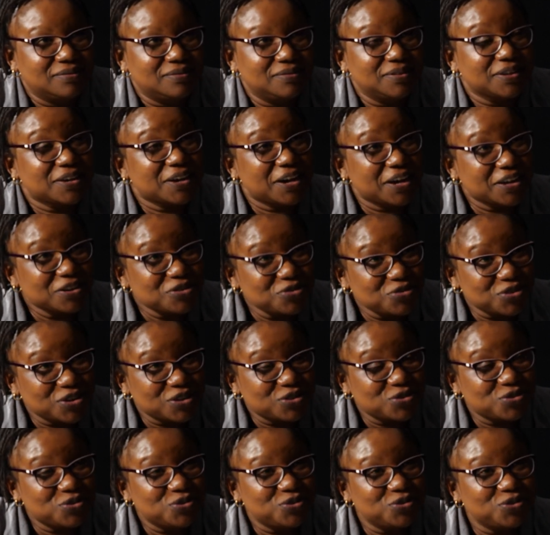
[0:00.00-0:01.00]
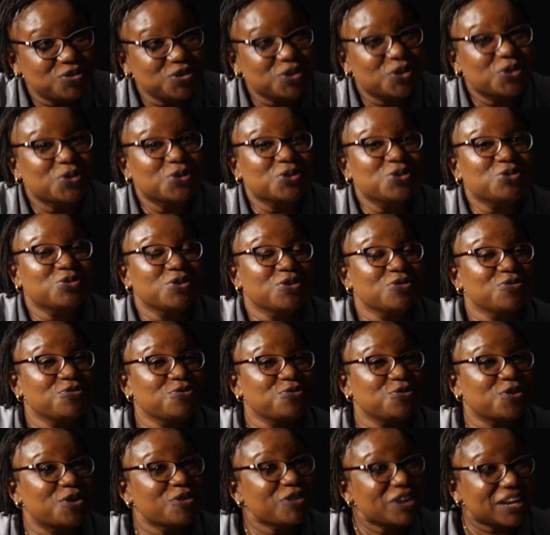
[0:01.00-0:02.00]
the country to go to a
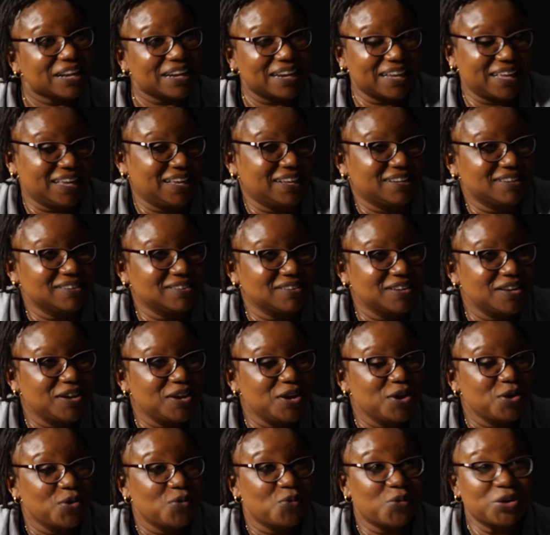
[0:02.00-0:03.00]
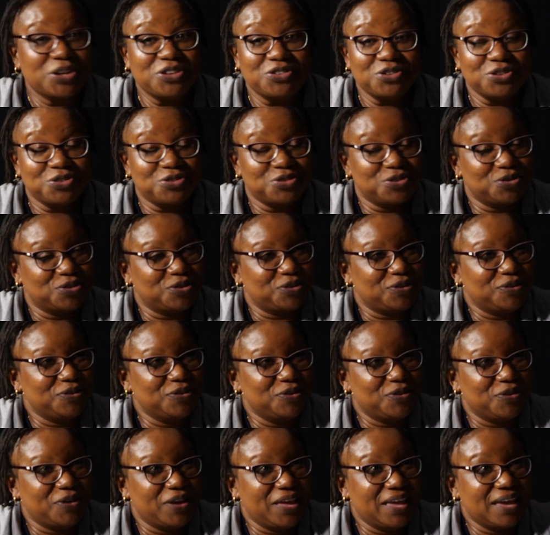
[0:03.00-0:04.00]
foreign land, which you do not
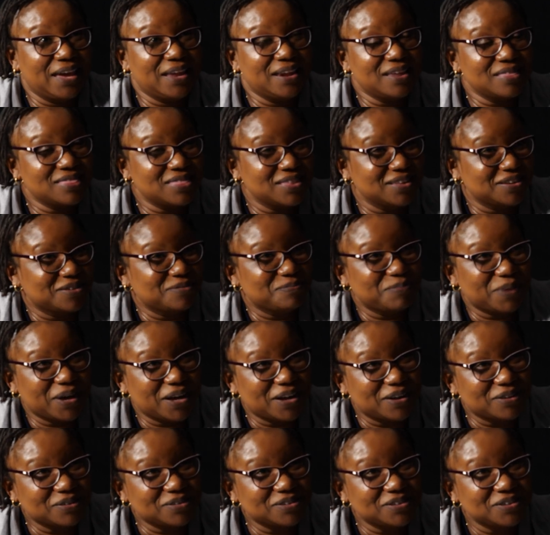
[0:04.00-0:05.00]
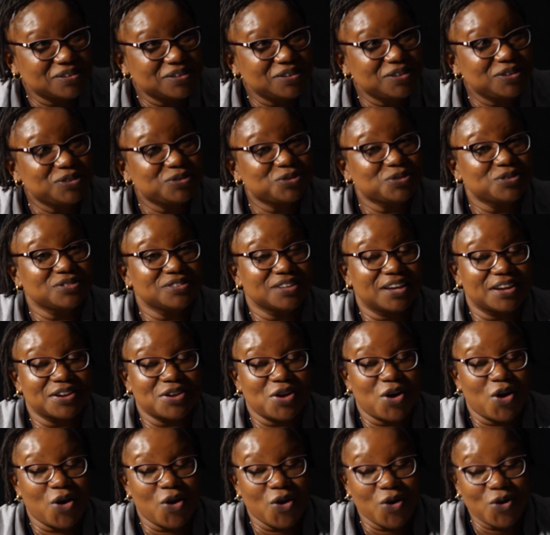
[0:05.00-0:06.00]
know anything about, to
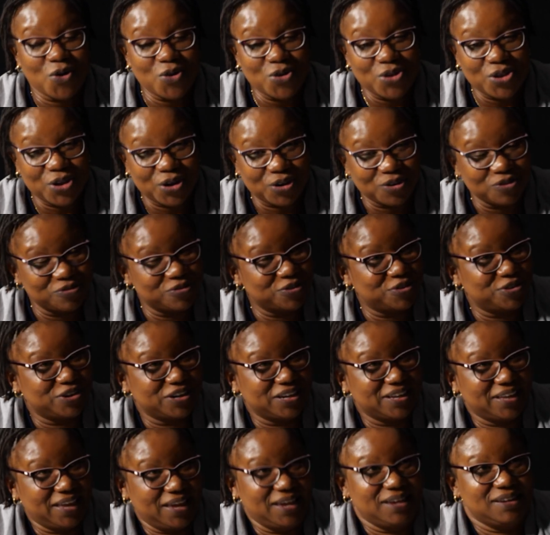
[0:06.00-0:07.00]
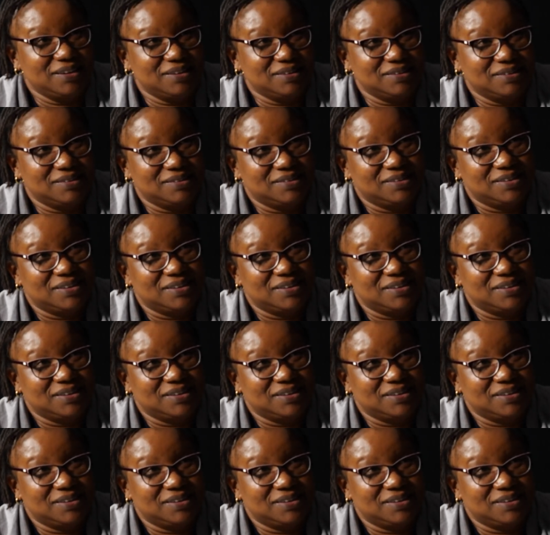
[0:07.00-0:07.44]
start all over again.